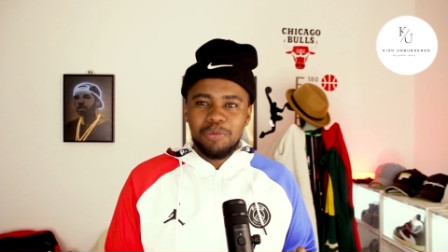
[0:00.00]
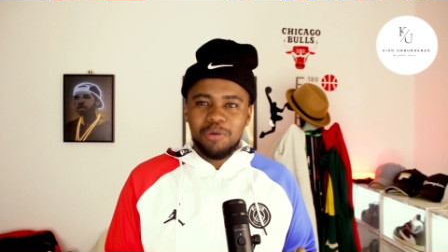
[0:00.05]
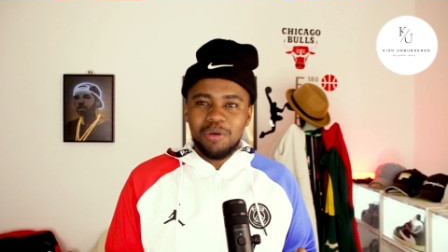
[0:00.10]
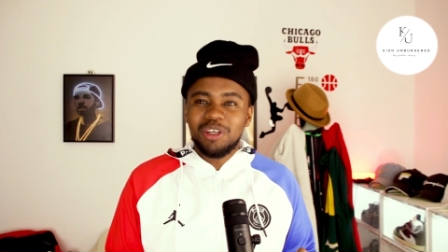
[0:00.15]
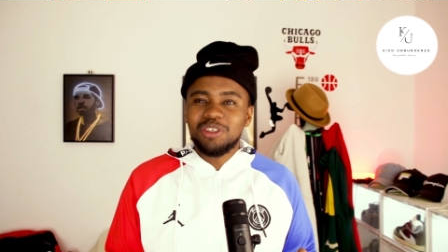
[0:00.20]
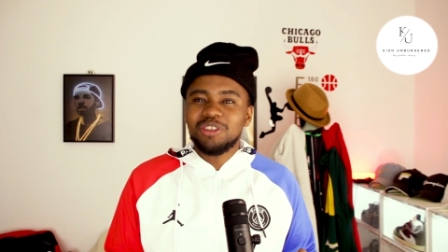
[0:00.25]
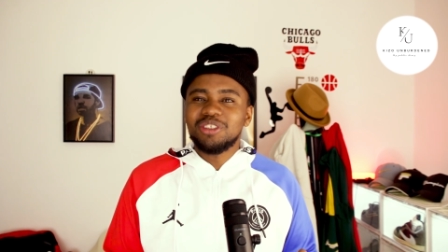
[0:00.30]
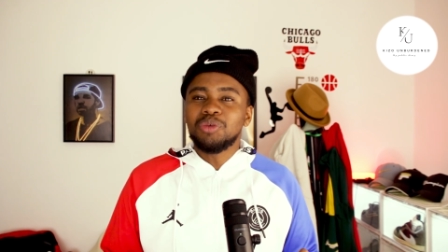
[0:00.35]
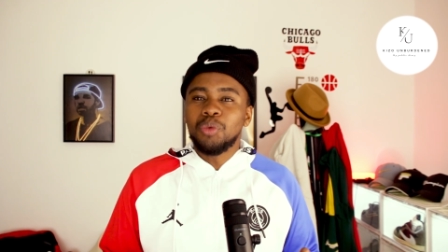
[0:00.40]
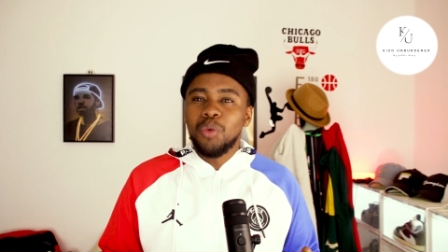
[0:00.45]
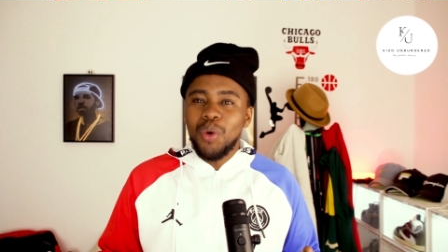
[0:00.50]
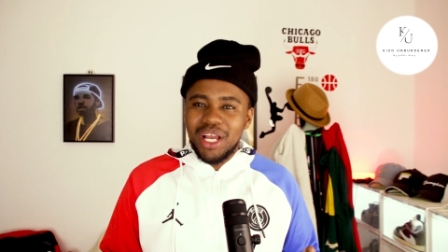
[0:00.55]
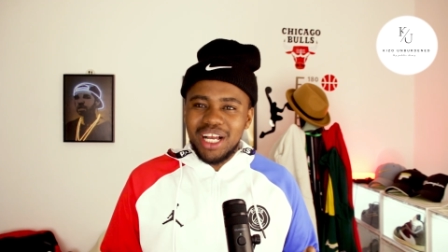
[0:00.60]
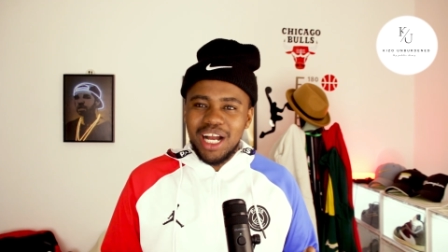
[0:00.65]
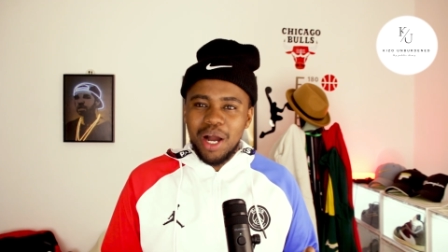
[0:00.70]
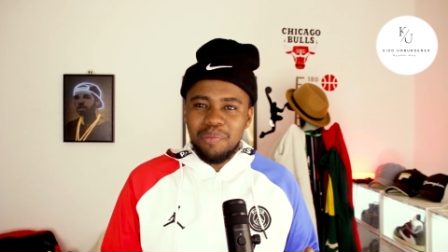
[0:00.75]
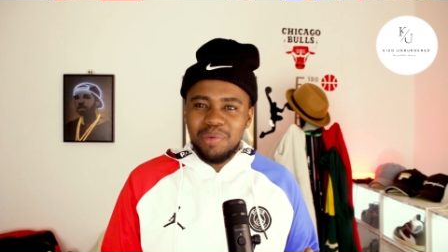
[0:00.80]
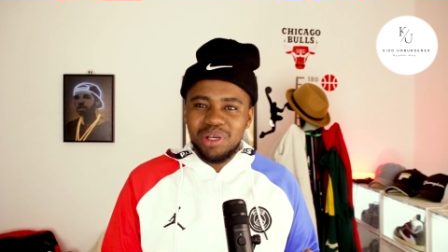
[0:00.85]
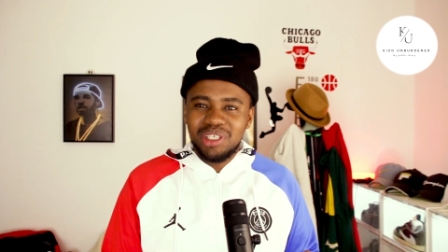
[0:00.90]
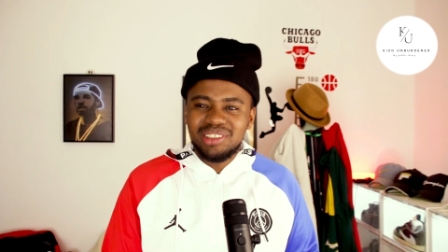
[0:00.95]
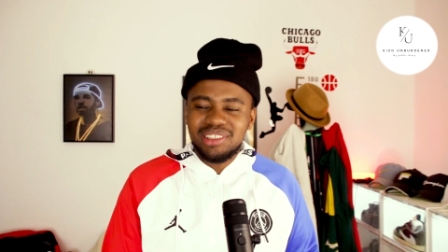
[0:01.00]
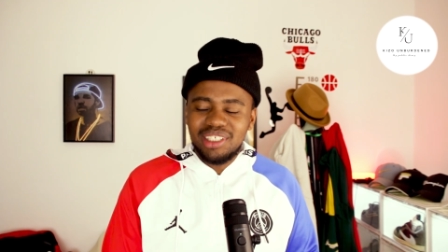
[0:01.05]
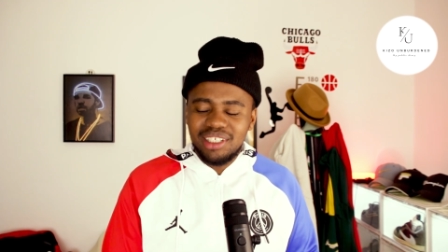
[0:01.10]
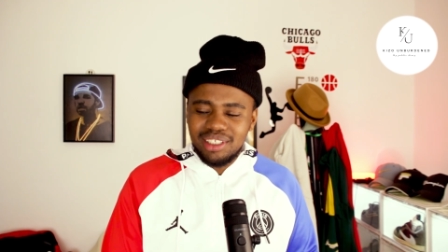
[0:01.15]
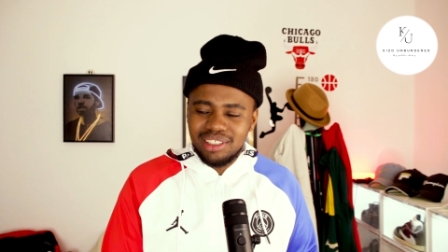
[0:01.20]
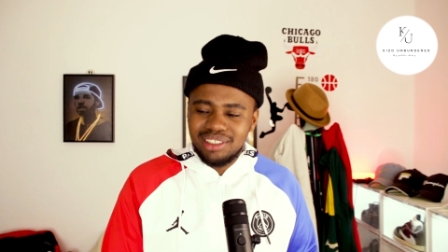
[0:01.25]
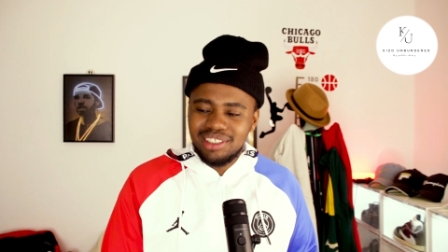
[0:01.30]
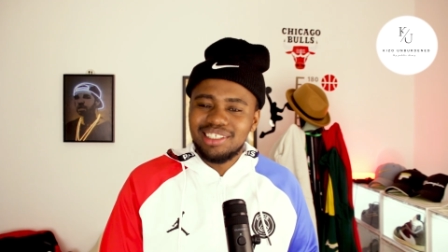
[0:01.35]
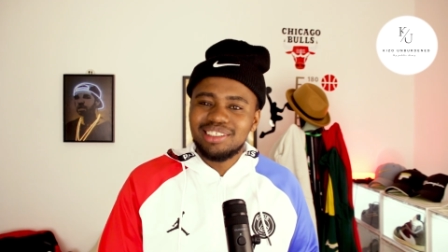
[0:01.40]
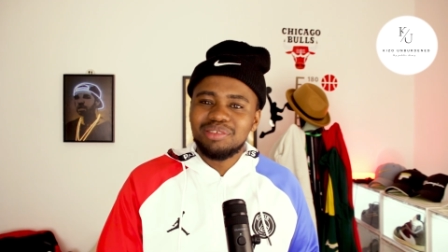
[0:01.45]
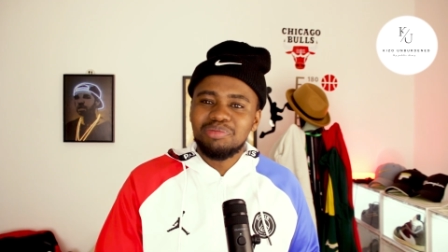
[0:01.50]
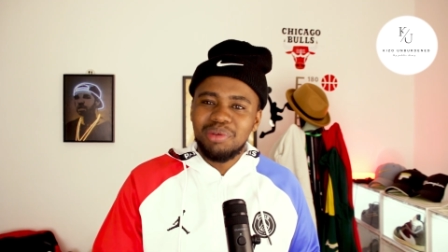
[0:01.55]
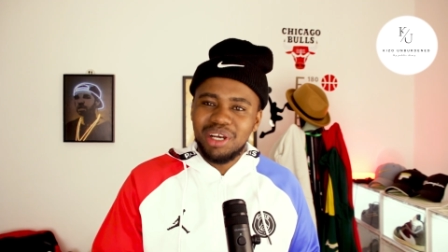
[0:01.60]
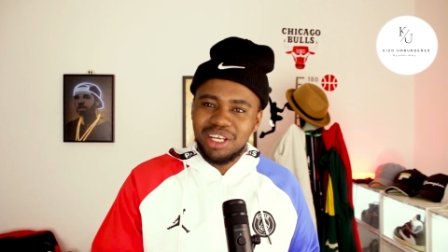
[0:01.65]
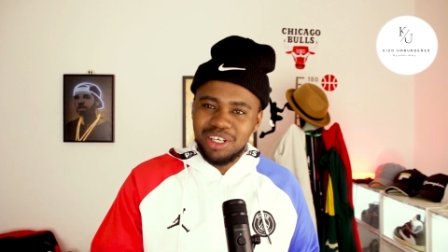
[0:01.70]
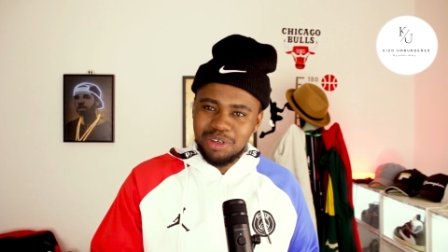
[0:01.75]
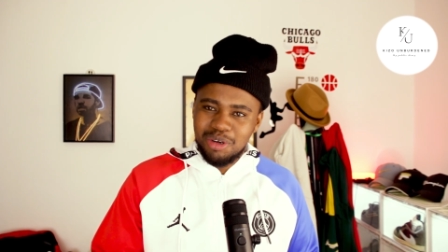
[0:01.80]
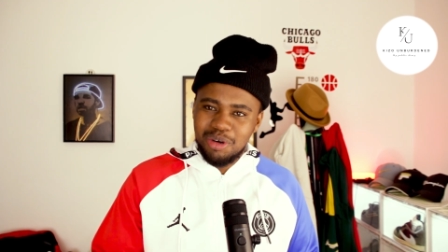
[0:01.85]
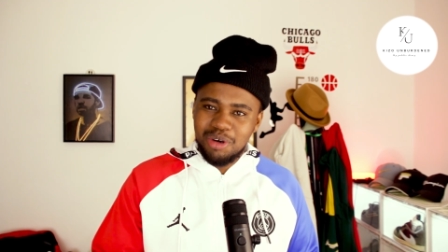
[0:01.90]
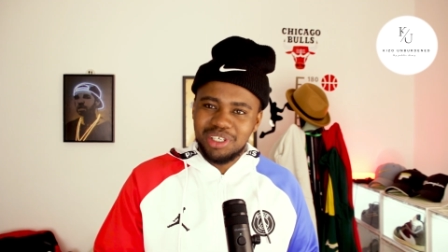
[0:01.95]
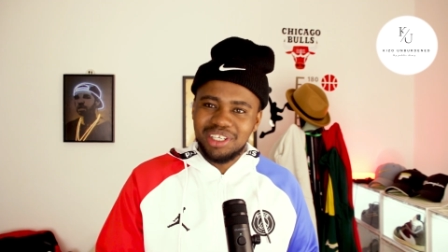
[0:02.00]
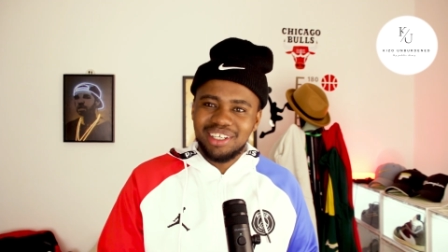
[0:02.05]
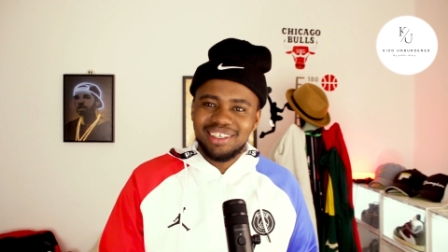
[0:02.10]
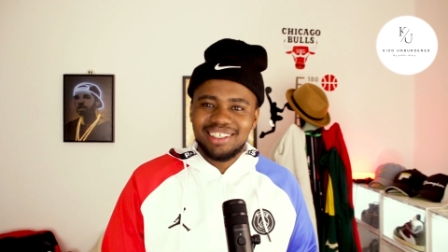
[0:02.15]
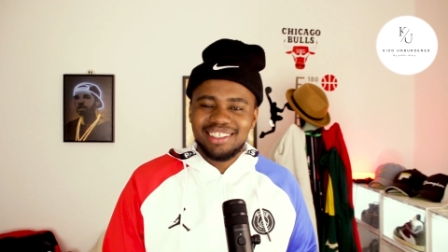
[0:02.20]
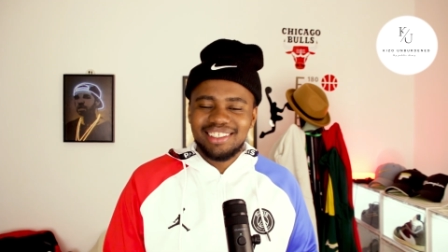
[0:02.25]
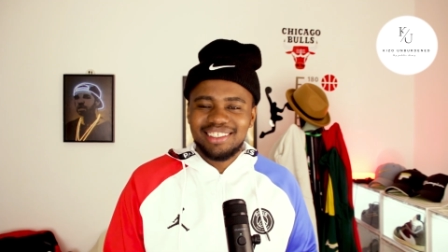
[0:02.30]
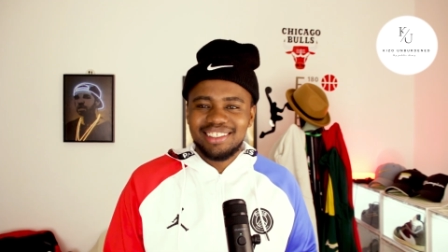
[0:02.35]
You just wake up and say, this is my daughter.